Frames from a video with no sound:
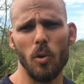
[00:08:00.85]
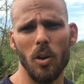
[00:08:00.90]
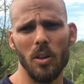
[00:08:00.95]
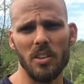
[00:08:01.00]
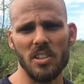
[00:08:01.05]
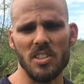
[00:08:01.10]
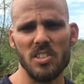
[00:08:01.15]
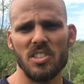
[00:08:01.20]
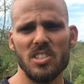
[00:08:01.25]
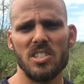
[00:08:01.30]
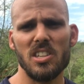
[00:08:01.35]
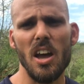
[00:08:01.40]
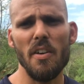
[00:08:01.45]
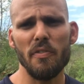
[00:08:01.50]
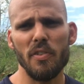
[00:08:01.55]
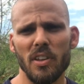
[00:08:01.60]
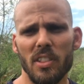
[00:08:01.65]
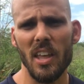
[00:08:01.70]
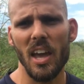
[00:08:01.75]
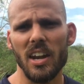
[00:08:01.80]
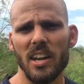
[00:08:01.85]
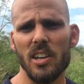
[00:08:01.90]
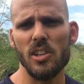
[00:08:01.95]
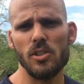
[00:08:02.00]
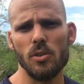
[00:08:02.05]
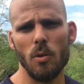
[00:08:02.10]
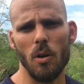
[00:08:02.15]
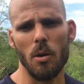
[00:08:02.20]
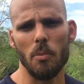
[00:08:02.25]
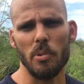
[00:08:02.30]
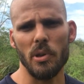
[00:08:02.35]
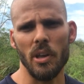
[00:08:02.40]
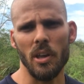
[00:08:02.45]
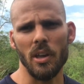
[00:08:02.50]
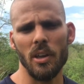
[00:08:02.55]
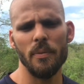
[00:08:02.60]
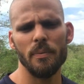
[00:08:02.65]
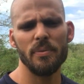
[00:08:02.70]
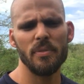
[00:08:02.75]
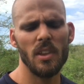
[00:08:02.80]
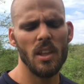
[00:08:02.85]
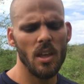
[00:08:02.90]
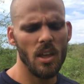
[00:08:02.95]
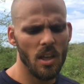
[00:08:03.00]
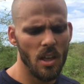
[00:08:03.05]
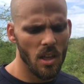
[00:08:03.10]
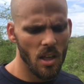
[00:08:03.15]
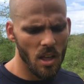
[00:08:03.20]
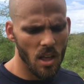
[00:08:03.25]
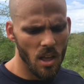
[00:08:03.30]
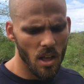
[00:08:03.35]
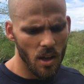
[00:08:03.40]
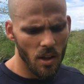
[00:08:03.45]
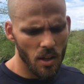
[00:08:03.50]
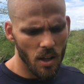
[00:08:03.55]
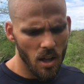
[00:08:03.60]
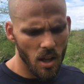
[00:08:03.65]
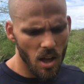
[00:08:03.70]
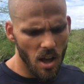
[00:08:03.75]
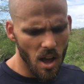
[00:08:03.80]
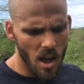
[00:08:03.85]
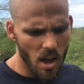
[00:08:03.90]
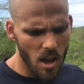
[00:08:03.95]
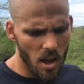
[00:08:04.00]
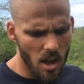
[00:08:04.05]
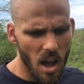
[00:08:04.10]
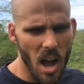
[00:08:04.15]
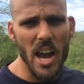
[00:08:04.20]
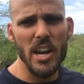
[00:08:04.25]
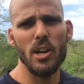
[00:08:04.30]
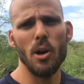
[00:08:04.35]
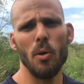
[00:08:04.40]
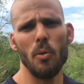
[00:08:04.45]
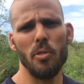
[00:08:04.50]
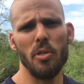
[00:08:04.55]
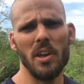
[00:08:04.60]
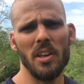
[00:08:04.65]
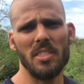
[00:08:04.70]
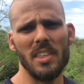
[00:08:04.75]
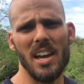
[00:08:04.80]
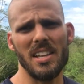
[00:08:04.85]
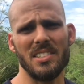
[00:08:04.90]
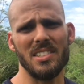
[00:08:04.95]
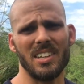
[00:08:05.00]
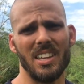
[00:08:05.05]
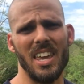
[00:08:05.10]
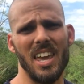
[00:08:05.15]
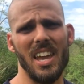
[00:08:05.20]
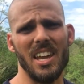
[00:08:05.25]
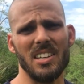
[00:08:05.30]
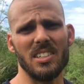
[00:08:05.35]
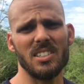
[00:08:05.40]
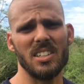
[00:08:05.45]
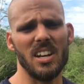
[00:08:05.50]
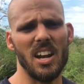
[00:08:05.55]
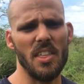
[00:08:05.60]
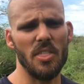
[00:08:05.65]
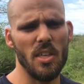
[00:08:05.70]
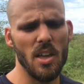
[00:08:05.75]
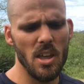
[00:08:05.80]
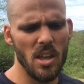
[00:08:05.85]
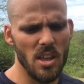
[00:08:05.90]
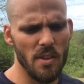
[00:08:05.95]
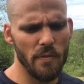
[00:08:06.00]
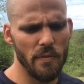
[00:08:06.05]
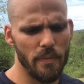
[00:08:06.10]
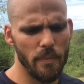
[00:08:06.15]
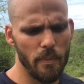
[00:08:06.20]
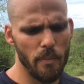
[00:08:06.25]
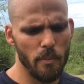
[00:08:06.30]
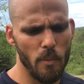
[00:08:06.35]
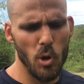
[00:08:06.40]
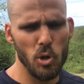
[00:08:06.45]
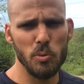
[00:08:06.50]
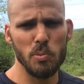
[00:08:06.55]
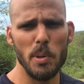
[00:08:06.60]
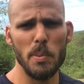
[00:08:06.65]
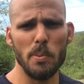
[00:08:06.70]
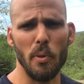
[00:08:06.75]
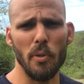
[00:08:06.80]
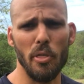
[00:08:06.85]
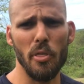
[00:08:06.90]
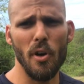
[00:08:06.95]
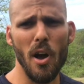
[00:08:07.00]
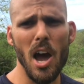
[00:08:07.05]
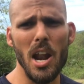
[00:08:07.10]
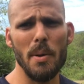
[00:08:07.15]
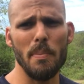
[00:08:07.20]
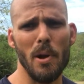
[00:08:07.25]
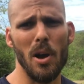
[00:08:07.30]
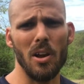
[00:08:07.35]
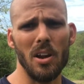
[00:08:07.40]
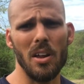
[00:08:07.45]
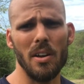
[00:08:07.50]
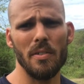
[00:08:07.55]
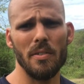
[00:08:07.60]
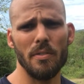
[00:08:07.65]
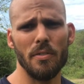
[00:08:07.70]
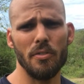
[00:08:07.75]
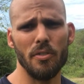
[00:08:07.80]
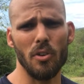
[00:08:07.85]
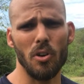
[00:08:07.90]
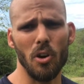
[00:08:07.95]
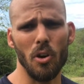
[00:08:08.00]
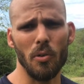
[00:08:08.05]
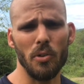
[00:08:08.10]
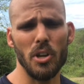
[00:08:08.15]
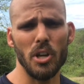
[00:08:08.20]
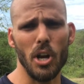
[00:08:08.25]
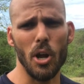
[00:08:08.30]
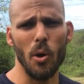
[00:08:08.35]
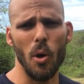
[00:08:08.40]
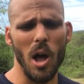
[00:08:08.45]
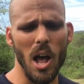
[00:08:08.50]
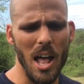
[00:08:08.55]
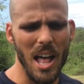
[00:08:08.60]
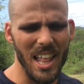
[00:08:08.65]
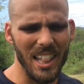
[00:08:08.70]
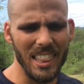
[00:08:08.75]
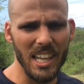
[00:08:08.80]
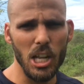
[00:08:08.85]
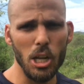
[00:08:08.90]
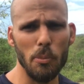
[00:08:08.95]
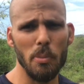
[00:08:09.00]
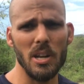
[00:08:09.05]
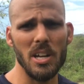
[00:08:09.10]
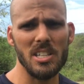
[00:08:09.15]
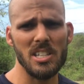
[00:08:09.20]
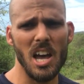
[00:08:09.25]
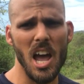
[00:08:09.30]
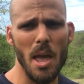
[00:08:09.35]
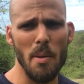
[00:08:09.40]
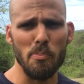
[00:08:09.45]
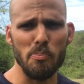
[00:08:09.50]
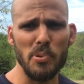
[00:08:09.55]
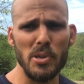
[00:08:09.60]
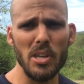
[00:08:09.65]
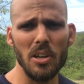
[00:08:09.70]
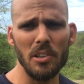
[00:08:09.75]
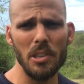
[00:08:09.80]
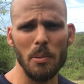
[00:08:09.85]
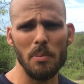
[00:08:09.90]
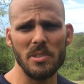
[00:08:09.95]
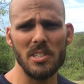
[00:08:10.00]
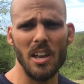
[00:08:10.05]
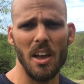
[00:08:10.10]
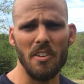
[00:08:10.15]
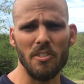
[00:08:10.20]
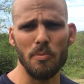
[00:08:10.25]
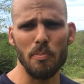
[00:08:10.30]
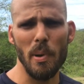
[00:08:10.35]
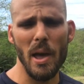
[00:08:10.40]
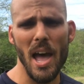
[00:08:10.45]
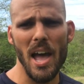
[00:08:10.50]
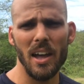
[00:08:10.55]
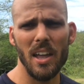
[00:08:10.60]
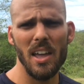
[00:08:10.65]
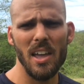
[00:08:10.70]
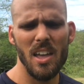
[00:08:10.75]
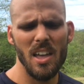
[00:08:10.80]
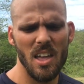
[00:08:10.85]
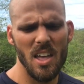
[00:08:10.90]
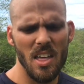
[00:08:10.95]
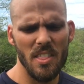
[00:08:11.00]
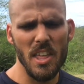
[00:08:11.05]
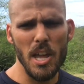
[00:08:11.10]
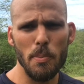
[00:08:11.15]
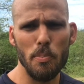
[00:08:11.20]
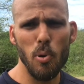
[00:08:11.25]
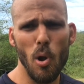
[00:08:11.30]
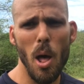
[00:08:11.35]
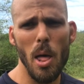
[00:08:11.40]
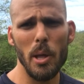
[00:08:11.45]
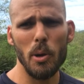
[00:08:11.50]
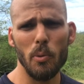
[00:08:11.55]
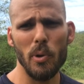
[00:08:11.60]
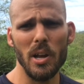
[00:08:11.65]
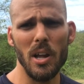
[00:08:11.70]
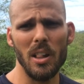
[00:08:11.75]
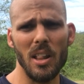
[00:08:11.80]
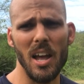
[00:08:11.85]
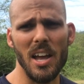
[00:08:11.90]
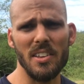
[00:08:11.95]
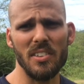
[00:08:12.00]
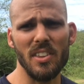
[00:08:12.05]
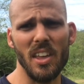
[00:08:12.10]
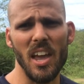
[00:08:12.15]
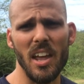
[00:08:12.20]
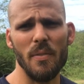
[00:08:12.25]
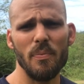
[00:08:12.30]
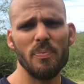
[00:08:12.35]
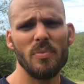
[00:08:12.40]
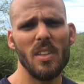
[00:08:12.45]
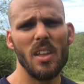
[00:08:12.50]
world and stuffing that into our being? I don't think that's the case. And I think if most people thought about it for a little bit of time, peeled themselves back, they'd probably realize that